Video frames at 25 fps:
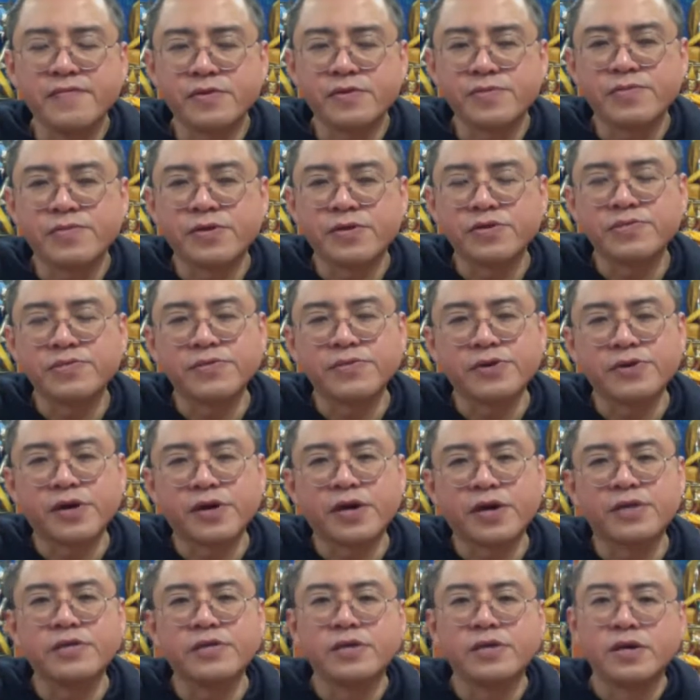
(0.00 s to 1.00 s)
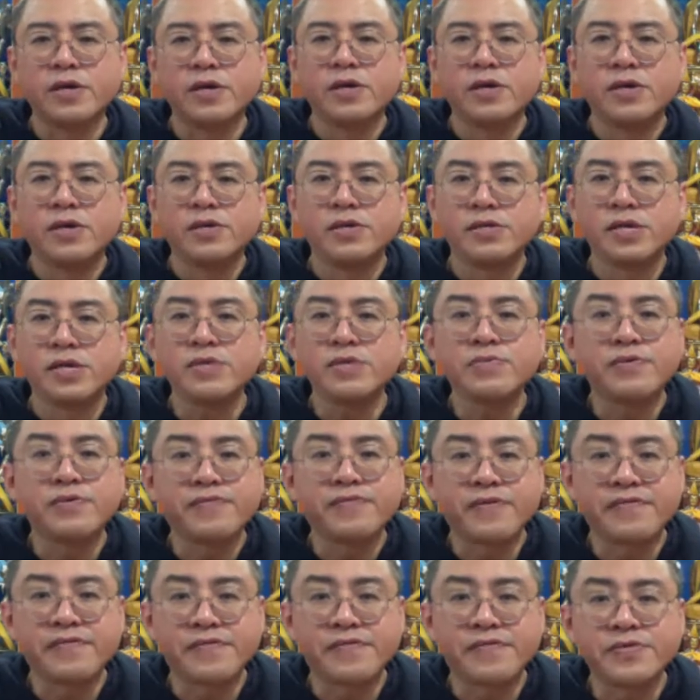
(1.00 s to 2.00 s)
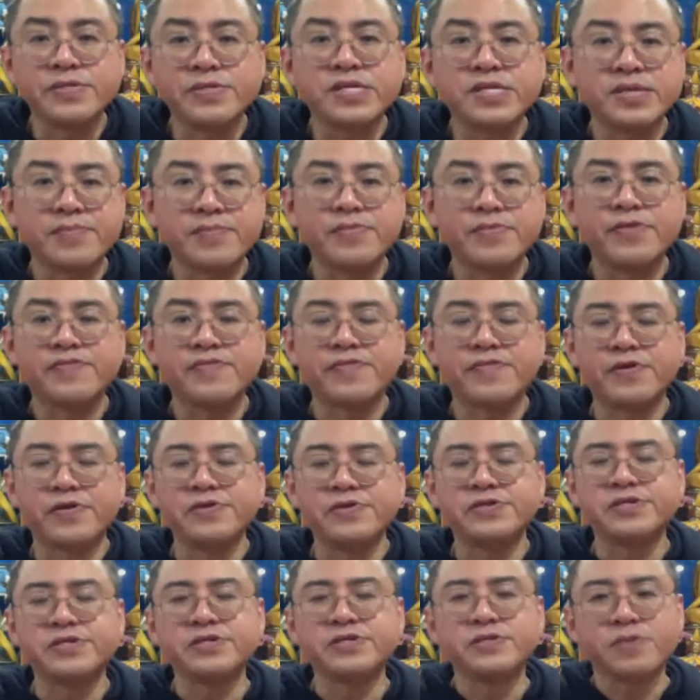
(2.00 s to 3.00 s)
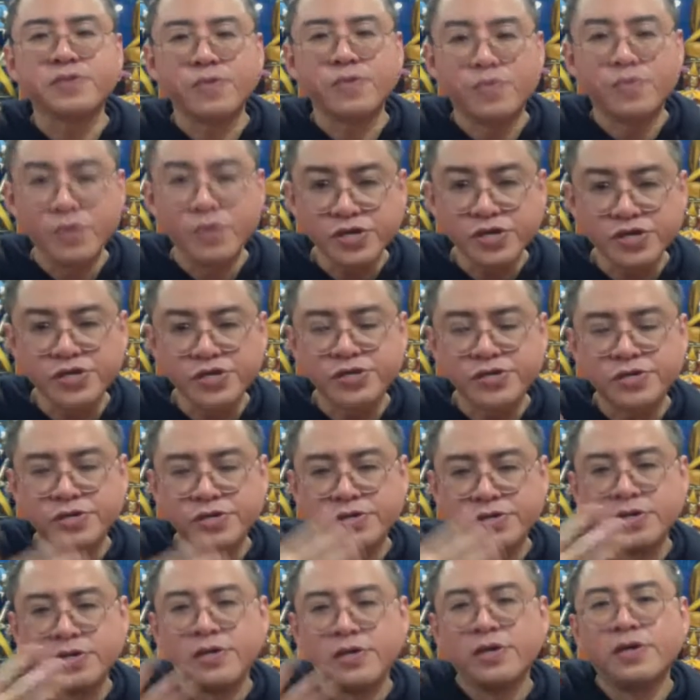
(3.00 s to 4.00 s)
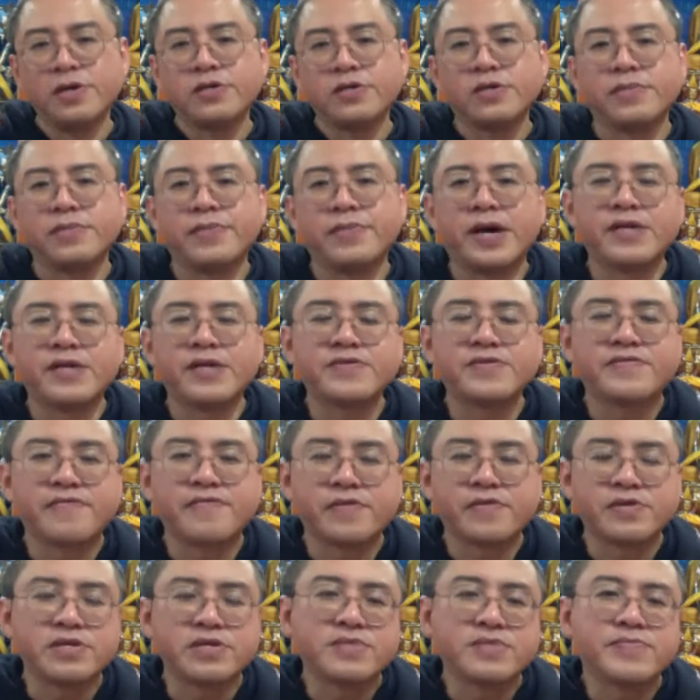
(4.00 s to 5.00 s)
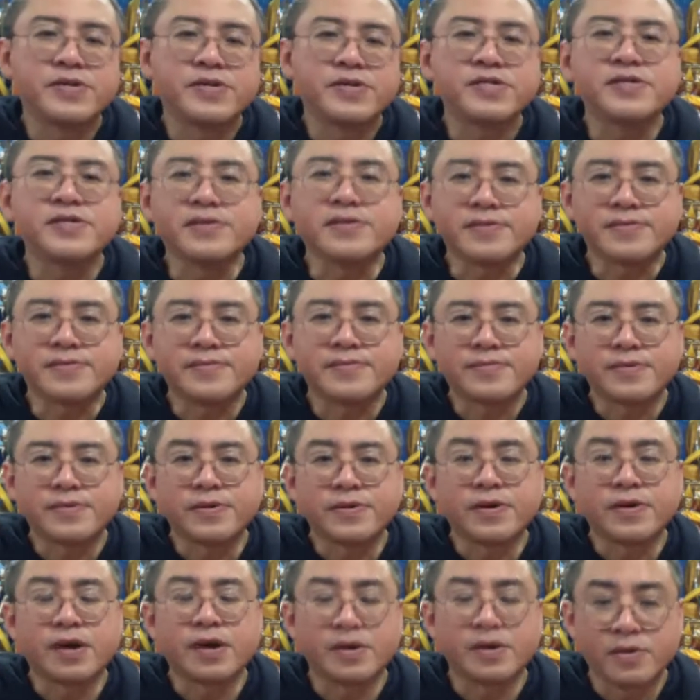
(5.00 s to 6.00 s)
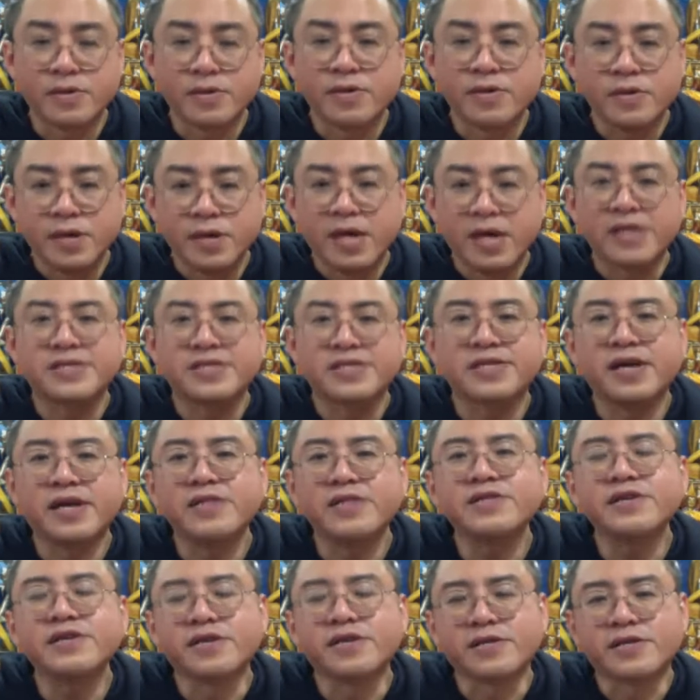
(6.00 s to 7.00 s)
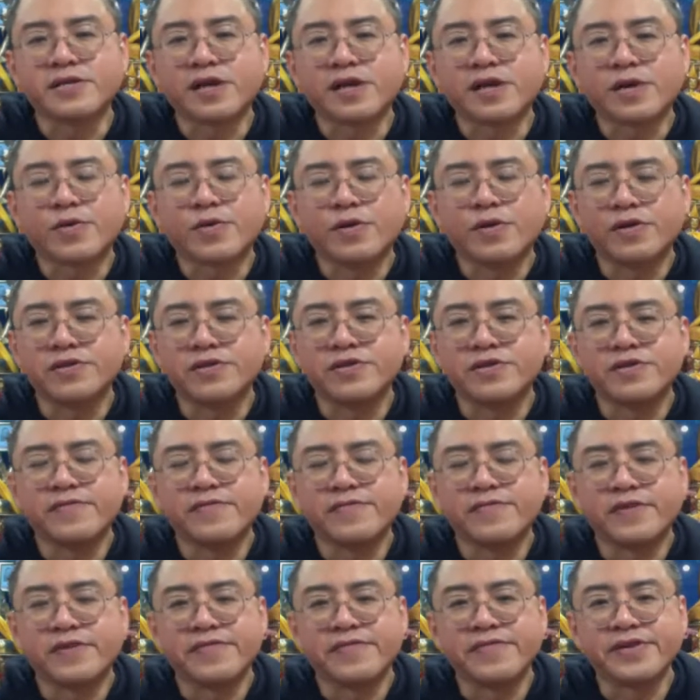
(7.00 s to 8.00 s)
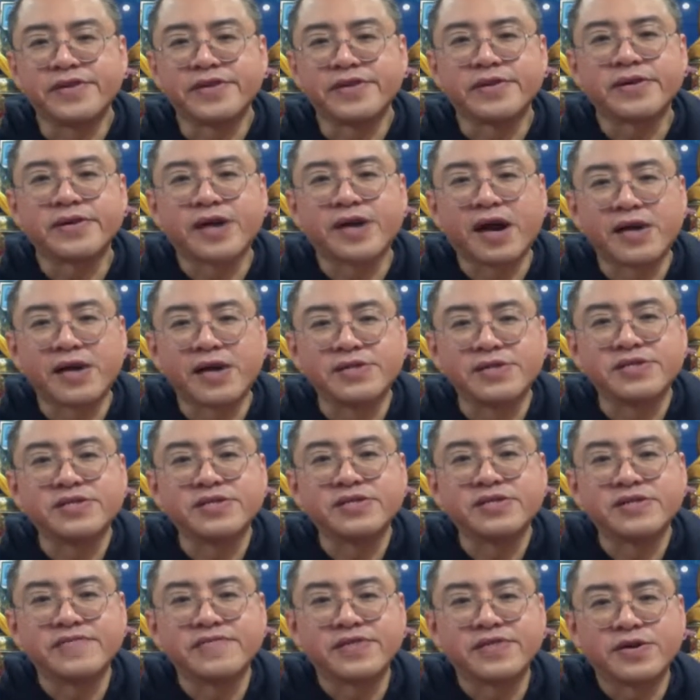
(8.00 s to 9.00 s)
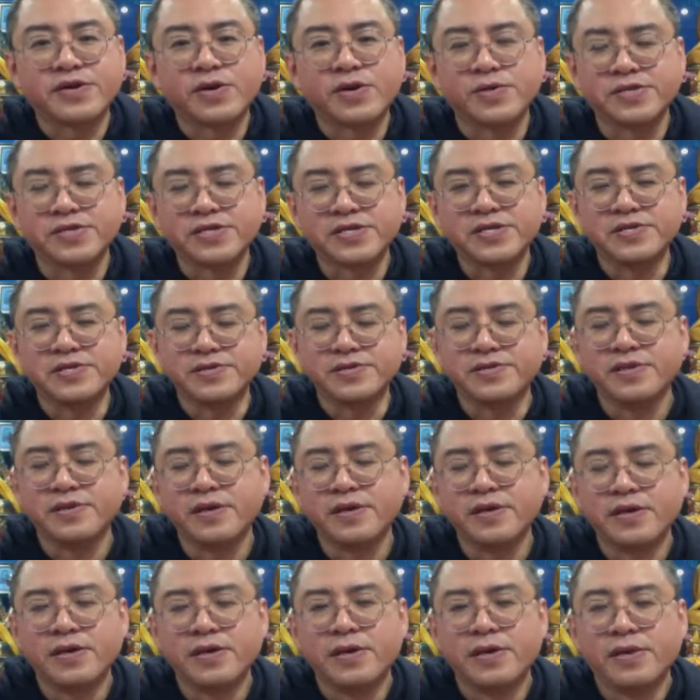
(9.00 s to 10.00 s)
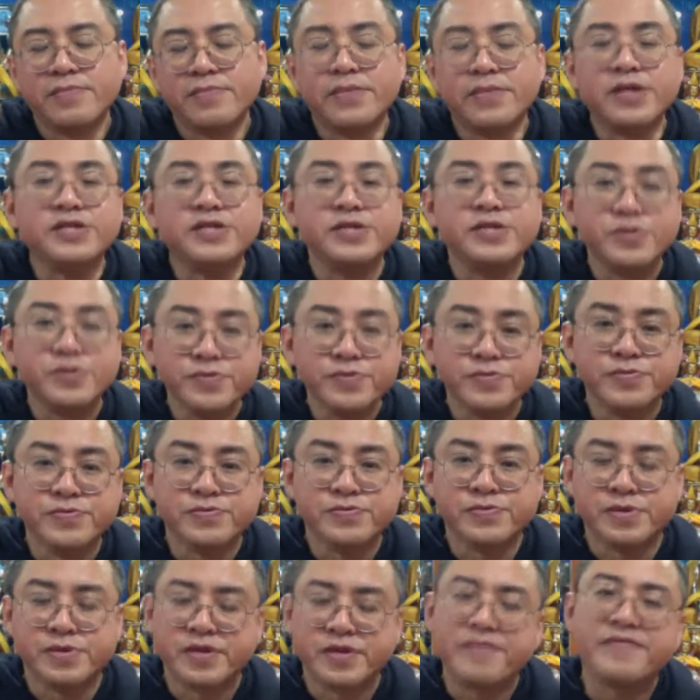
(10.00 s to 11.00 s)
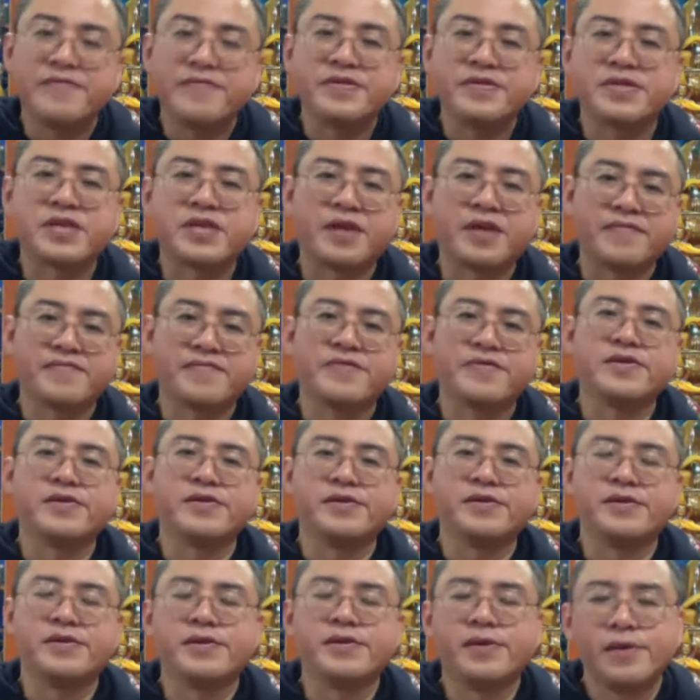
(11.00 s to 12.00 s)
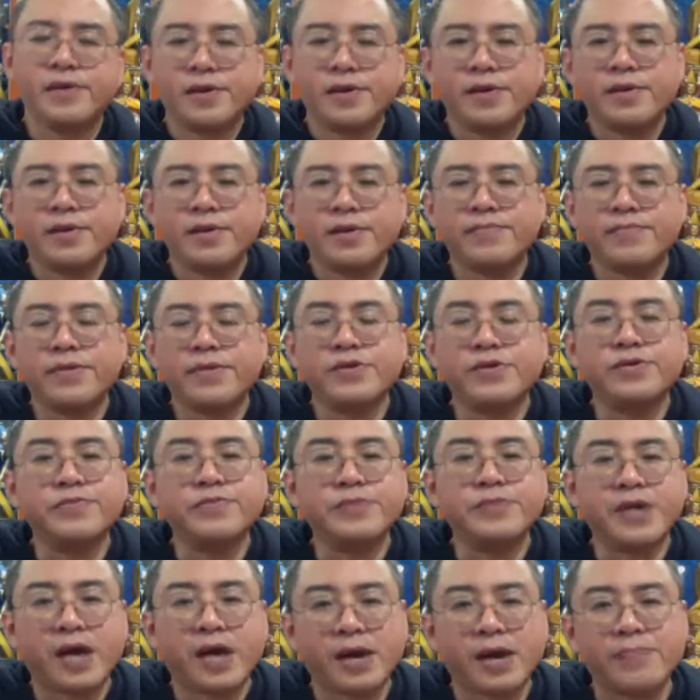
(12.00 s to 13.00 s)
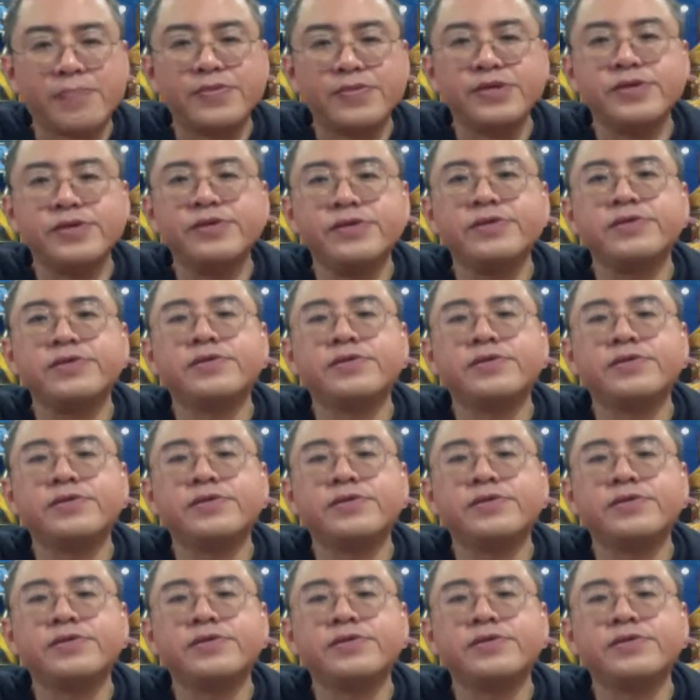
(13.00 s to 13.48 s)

the bottom of your heart, just with a few simple phrases, wish the best for this person, extending that quality of loving kindness, loving concern. May you live in safety. May you be happy.